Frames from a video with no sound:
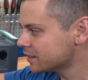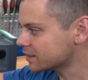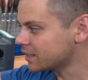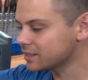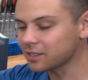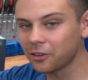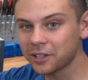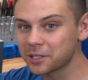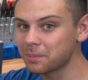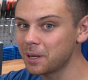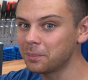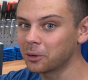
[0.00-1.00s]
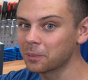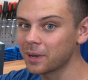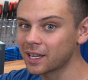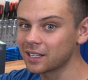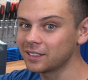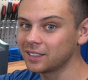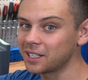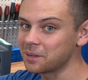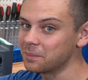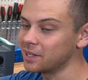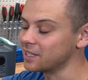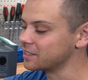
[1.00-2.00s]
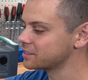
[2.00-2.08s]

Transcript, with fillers: It's because all these people are making a lot of money.